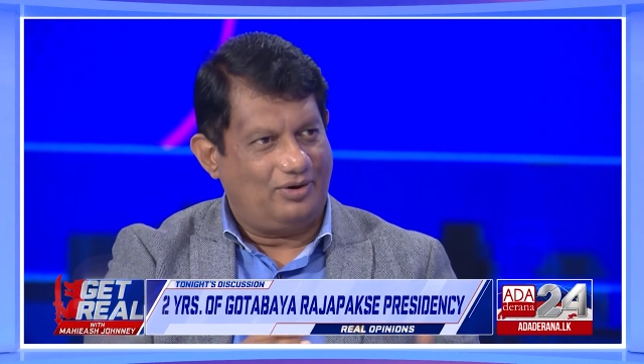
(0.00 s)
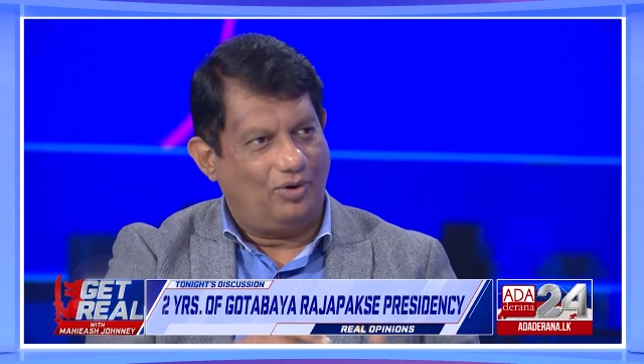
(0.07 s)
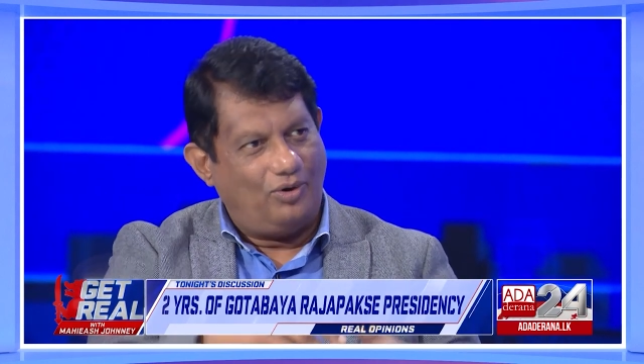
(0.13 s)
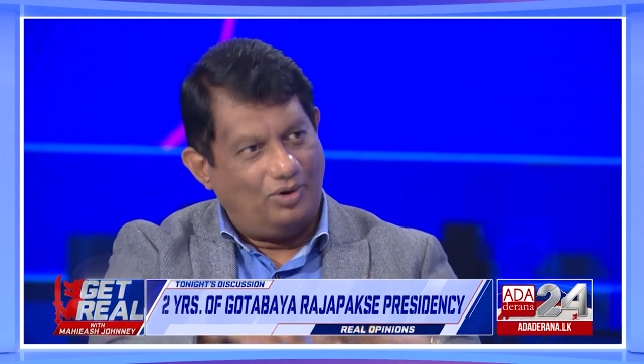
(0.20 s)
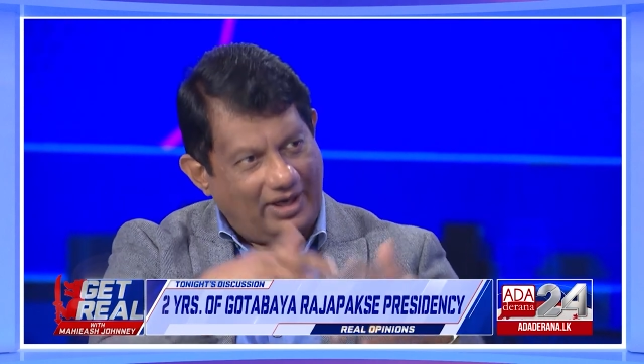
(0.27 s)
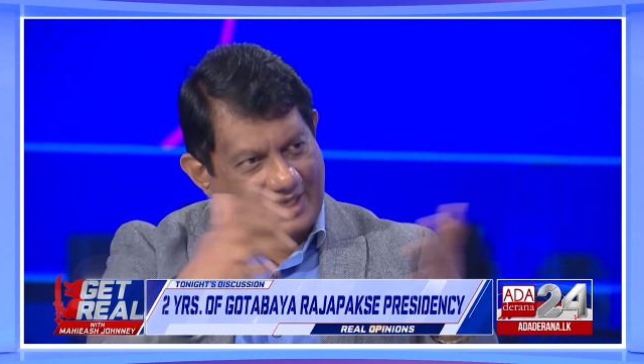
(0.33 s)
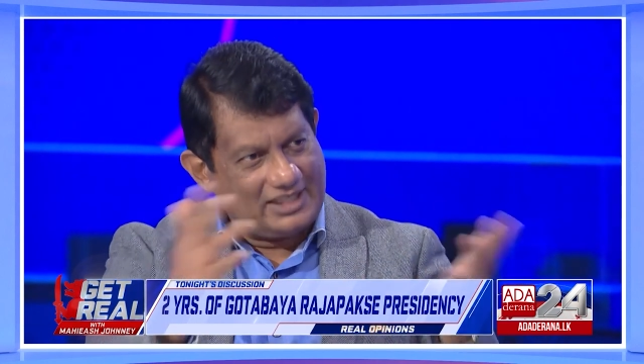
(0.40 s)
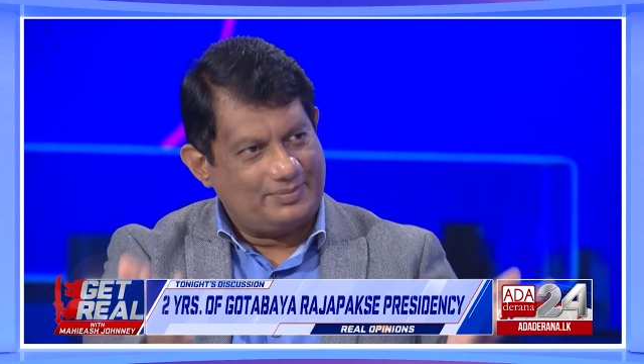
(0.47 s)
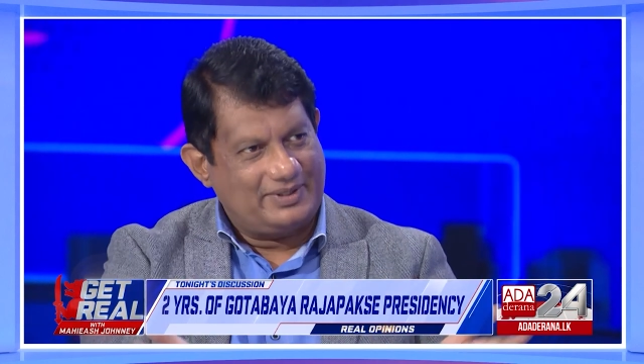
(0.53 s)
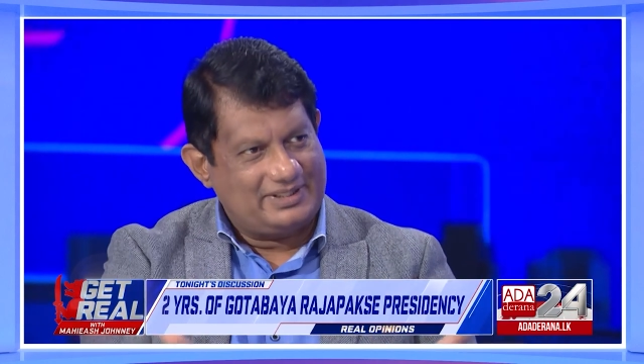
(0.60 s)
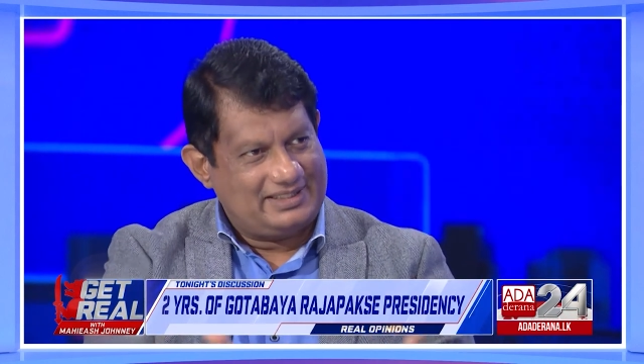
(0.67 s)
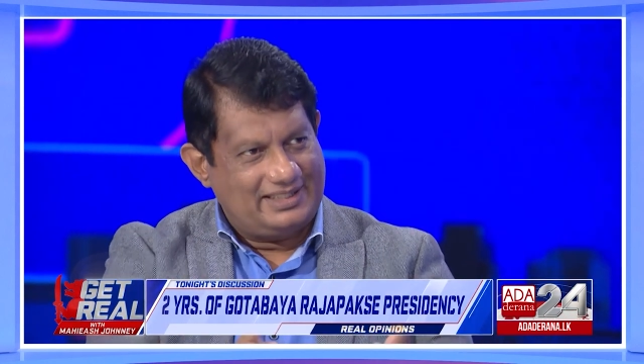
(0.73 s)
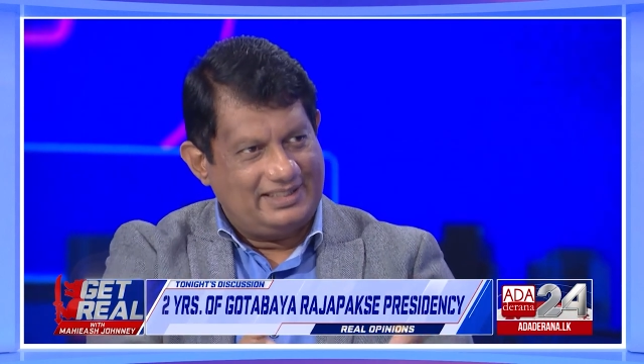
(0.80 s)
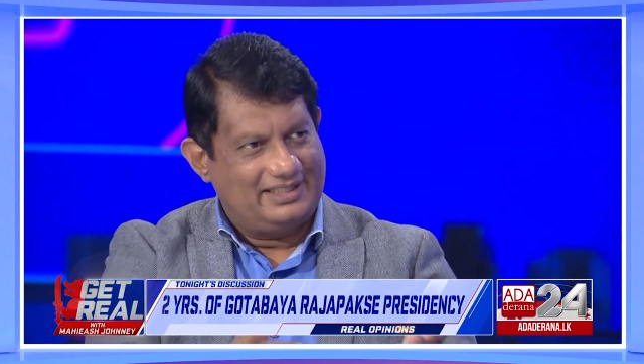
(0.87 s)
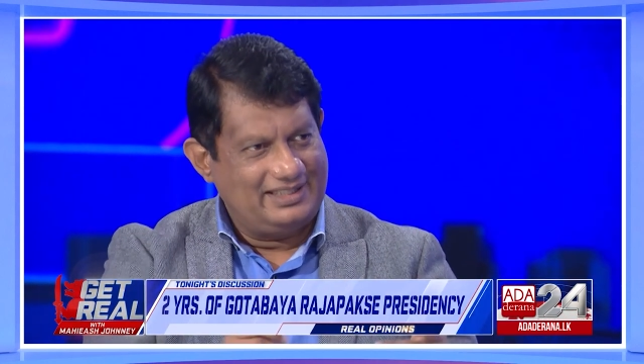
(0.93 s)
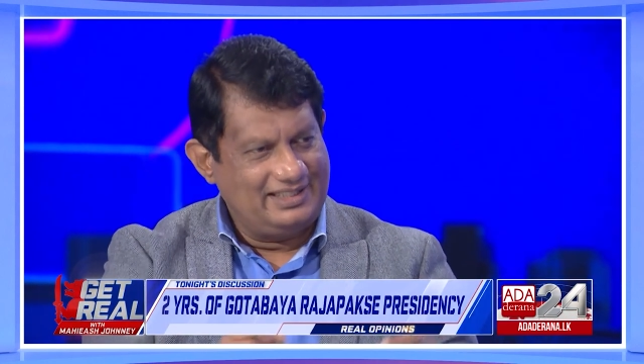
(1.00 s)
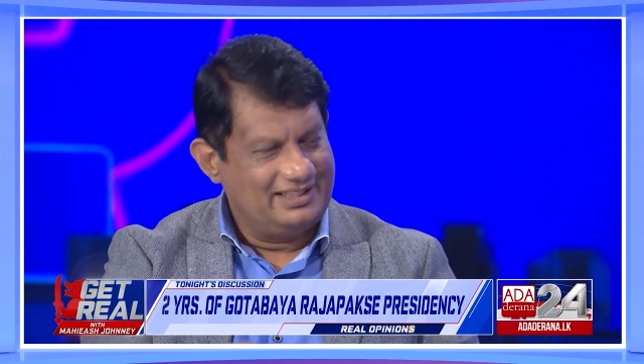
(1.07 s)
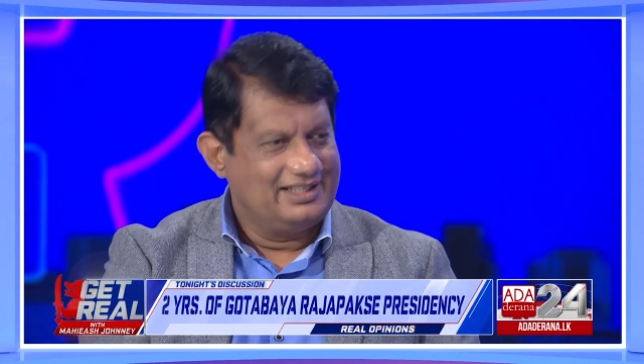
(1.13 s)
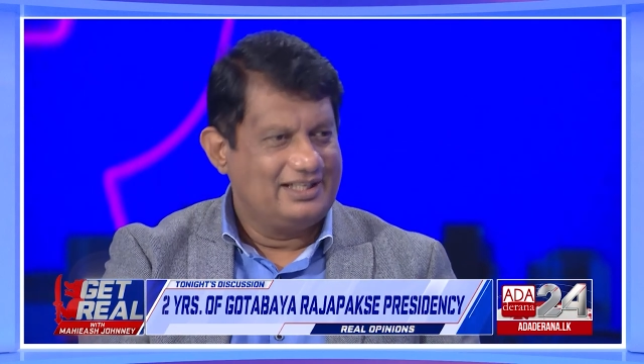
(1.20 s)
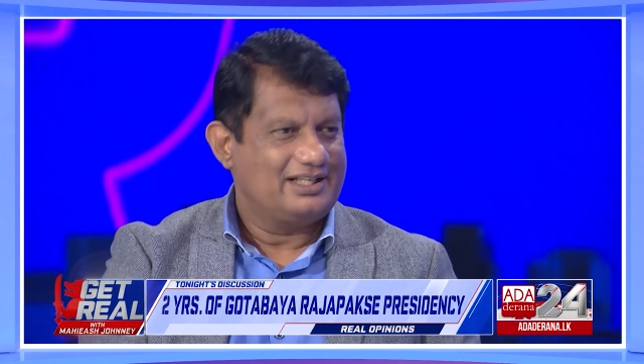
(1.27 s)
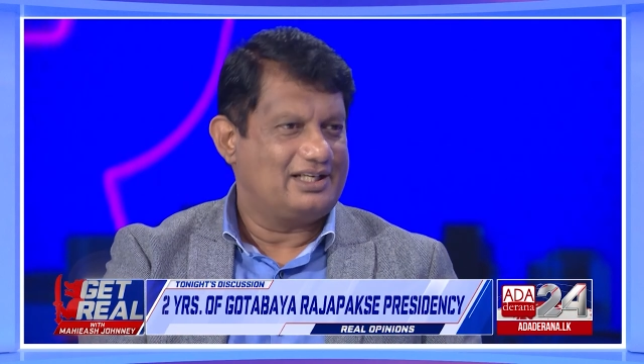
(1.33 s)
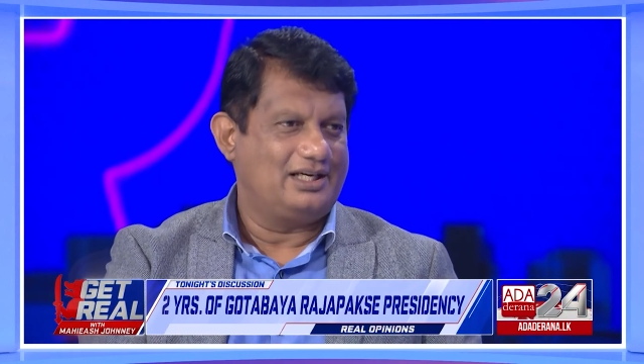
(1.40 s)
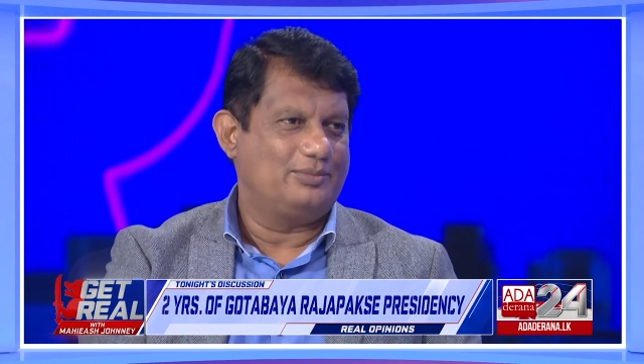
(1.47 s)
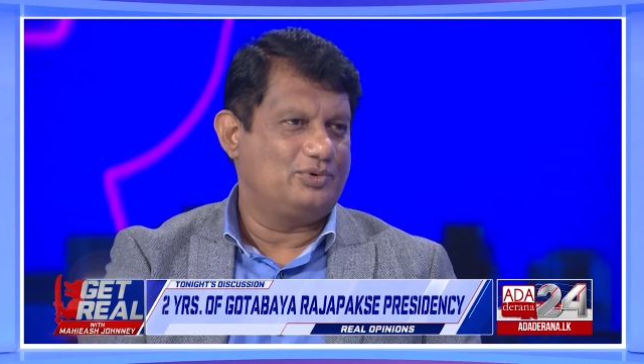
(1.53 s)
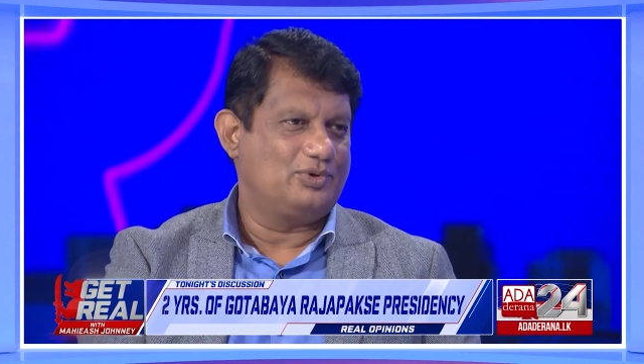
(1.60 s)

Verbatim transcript: all aspects, and then come